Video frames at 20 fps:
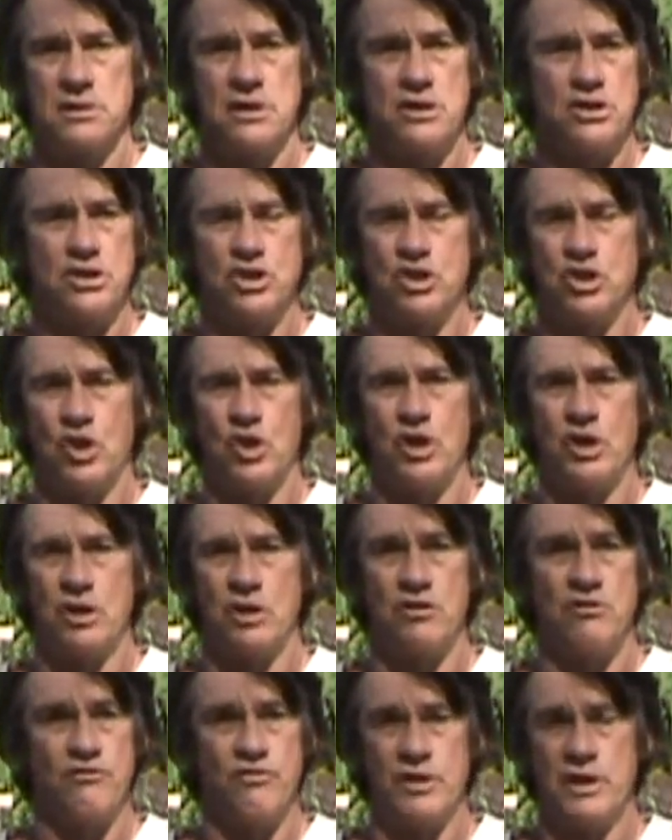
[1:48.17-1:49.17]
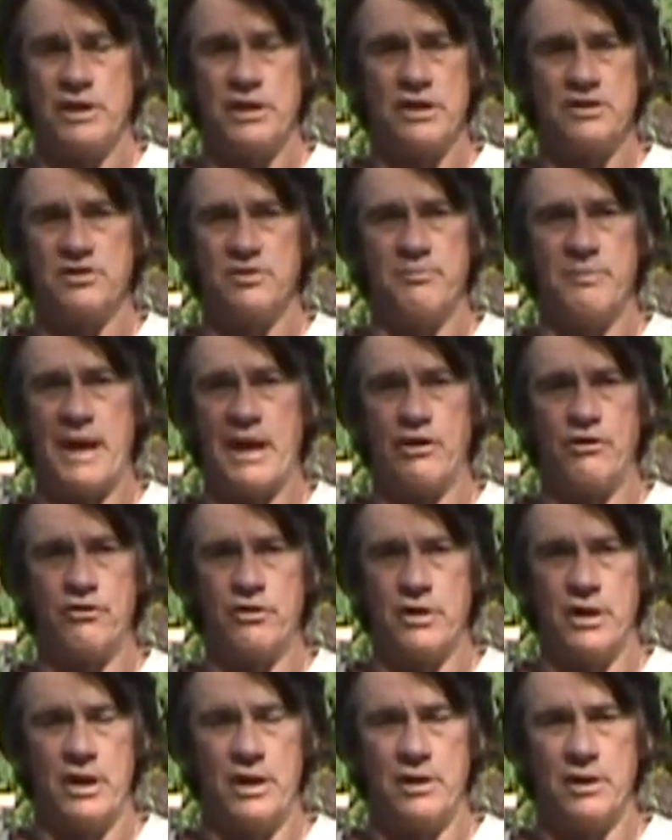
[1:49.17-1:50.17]
in soil really doesn't matter
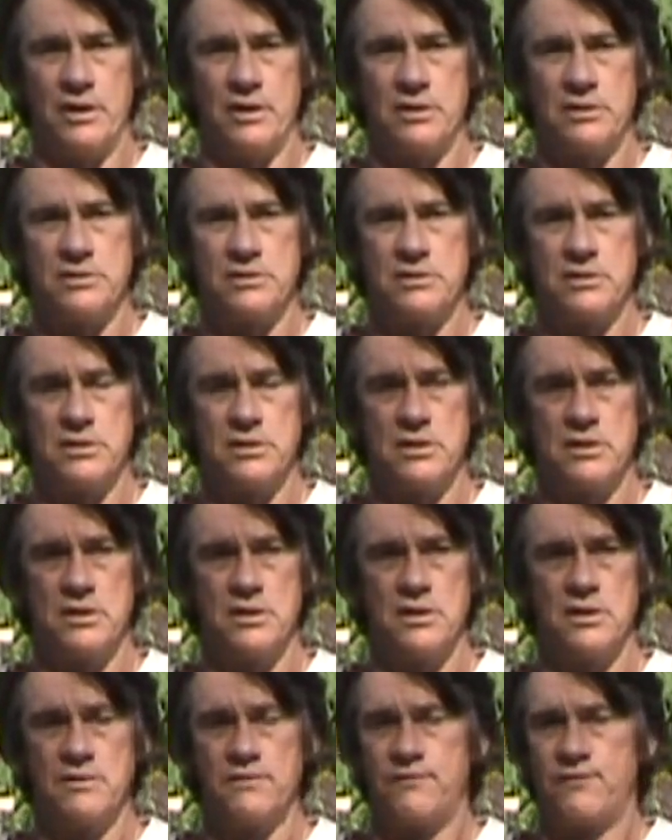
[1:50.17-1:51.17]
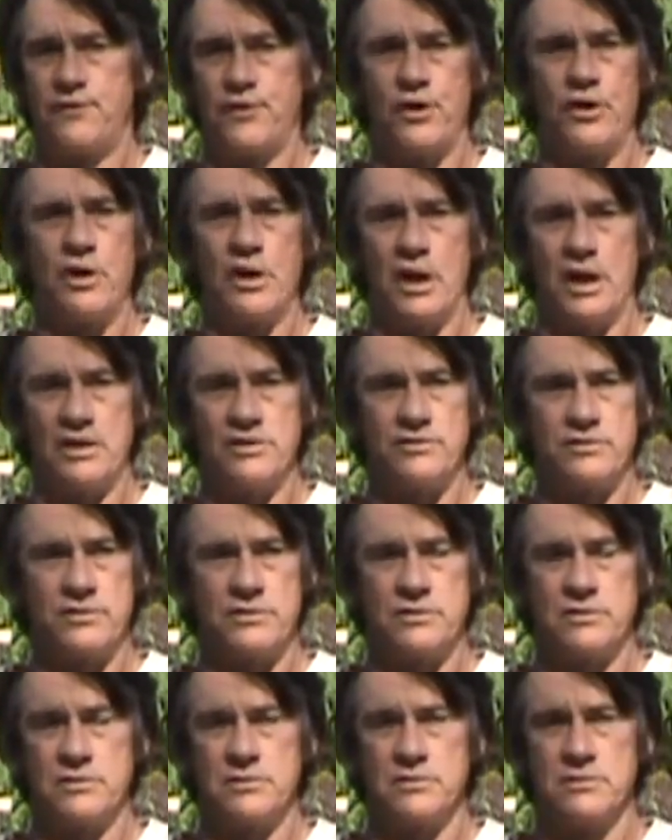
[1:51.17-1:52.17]
to daylilies.
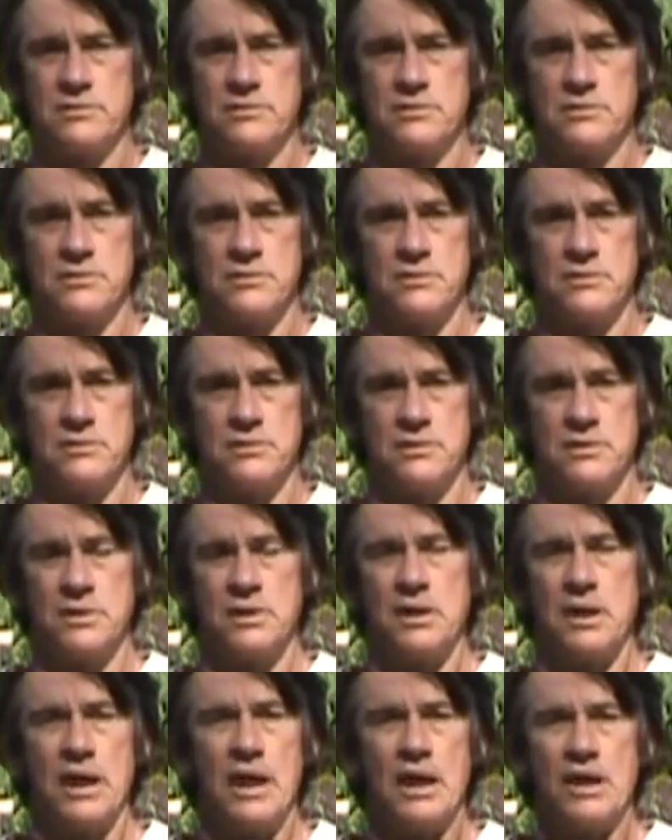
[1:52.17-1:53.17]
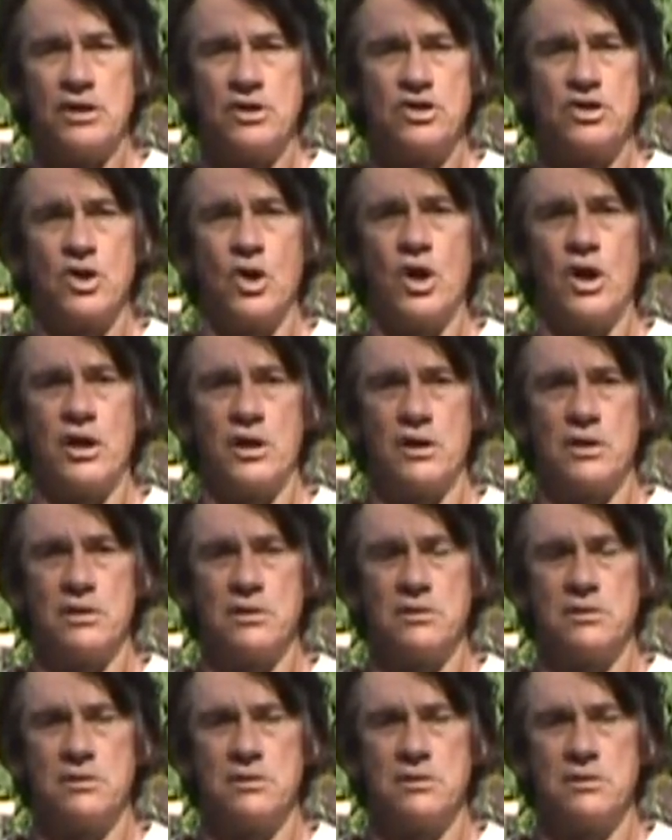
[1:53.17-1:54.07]
Fertilizer in soil